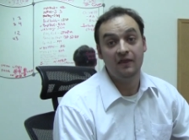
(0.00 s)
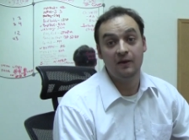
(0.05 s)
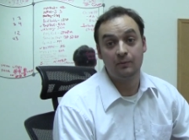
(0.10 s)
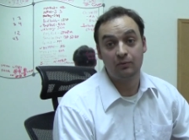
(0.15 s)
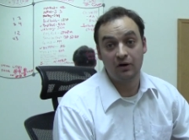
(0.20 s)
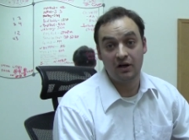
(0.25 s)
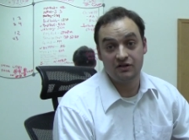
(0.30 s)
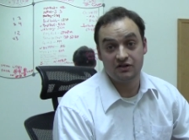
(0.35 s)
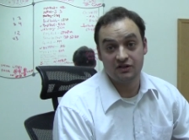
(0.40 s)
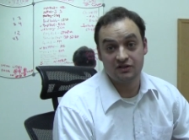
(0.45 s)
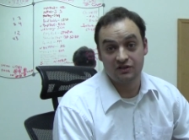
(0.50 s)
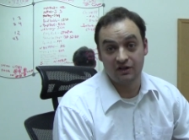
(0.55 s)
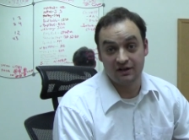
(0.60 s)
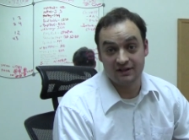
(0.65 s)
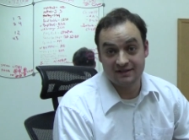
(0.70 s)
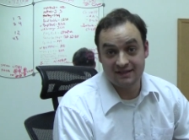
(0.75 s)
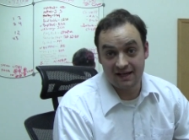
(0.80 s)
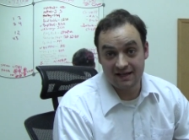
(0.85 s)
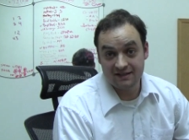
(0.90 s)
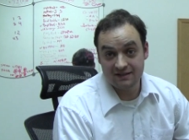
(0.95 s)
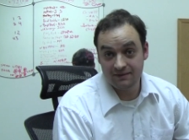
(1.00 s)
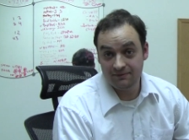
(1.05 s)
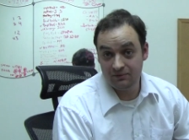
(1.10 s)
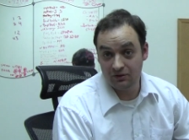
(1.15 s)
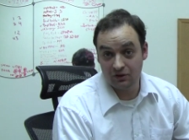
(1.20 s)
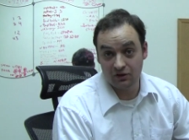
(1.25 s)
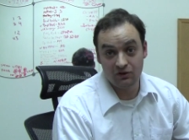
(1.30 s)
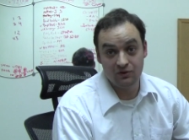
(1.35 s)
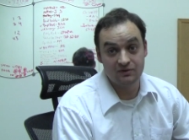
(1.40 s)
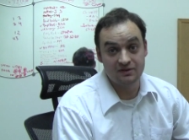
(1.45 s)
The projects are intensive,
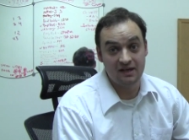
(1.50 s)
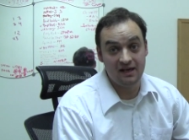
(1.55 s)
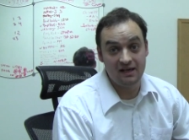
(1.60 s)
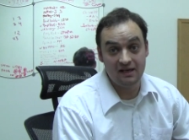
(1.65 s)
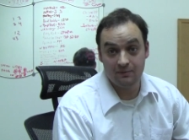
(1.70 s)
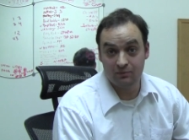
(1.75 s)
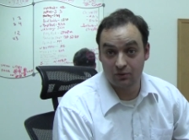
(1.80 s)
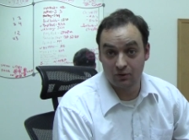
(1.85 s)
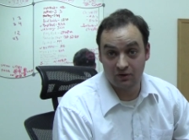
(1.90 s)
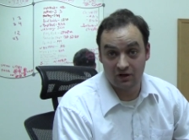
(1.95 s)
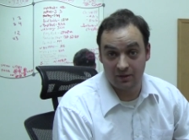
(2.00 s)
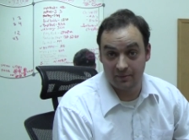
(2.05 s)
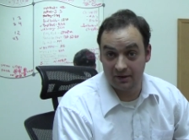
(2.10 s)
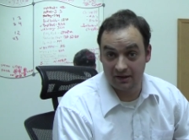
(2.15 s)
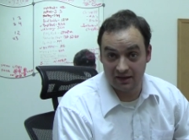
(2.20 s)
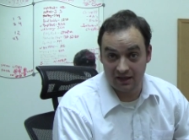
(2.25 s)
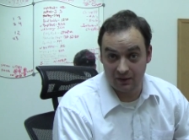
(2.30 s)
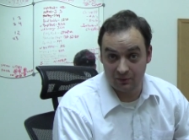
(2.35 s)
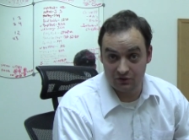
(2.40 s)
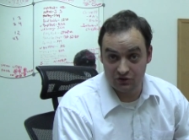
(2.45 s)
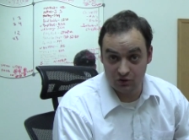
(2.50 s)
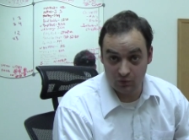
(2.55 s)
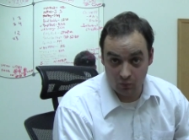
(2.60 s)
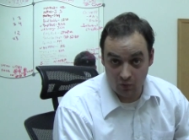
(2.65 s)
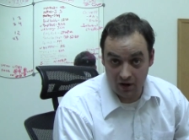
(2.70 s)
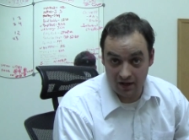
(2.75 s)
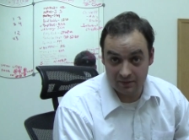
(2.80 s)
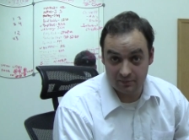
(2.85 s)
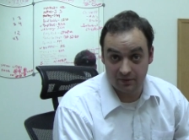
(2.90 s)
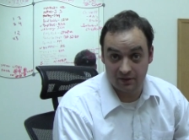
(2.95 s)
you can use any programming language you
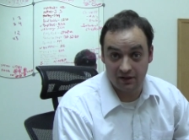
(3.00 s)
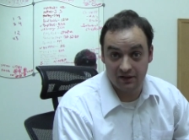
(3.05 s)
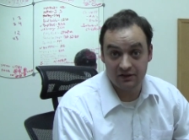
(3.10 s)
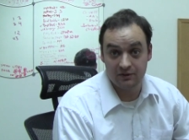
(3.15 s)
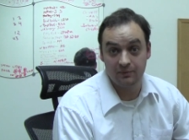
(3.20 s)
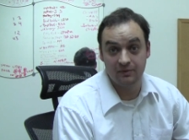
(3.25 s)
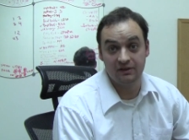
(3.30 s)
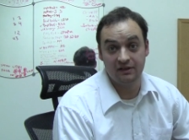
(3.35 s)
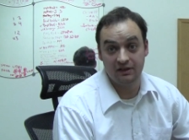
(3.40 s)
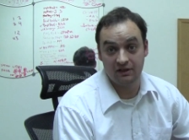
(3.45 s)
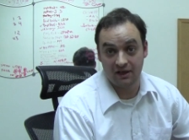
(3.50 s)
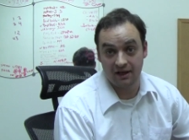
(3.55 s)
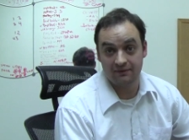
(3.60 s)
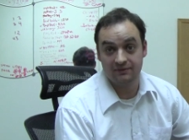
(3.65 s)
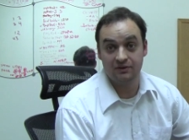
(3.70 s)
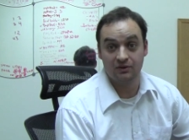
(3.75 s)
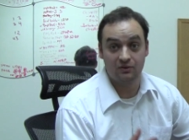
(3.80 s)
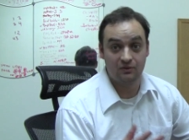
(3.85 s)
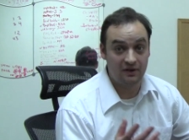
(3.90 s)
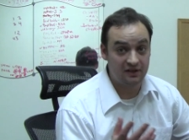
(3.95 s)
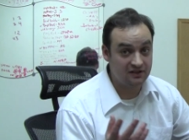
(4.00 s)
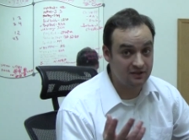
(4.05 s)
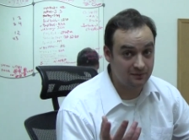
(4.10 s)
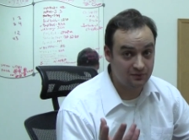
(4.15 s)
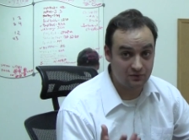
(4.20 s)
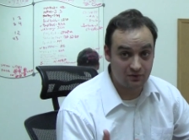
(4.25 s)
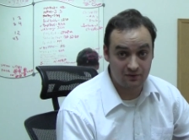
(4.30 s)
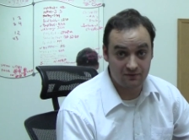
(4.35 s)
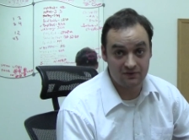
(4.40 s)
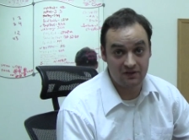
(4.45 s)
want, but ultimately you have to create some
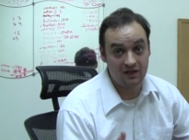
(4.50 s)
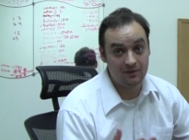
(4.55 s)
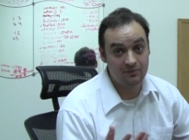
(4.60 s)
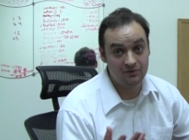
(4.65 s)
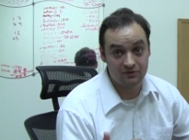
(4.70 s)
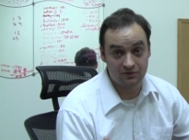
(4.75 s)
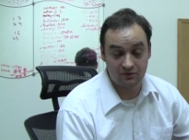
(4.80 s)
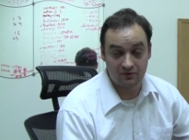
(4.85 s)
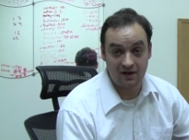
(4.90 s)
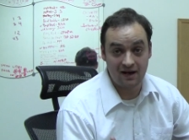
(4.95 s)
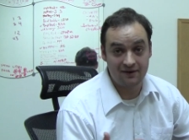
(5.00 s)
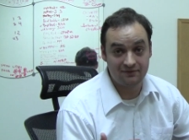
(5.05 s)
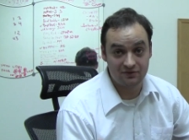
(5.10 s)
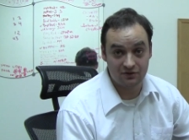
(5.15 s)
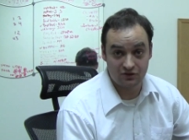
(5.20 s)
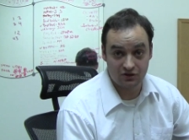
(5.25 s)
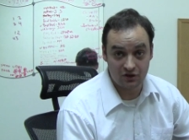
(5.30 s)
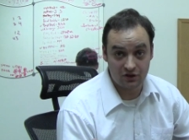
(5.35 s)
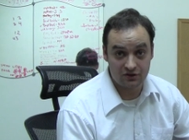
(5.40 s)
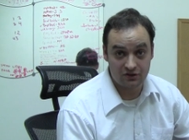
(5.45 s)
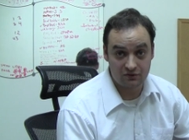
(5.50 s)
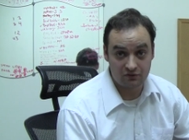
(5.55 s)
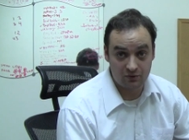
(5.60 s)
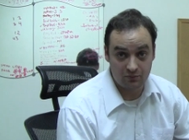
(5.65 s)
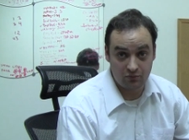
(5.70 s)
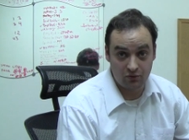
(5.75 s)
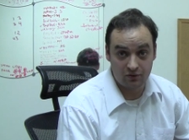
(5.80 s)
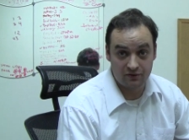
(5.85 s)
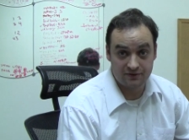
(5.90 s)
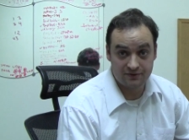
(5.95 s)
sort of tables or graphs or charts or
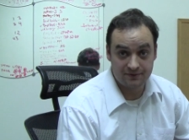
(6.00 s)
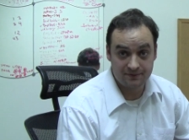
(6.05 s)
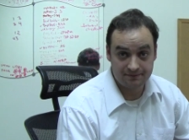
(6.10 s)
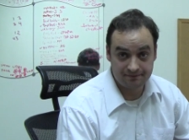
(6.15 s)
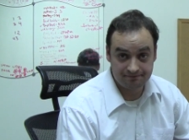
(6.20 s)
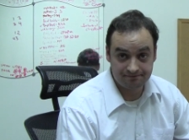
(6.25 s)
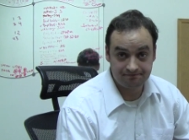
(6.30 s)
reports.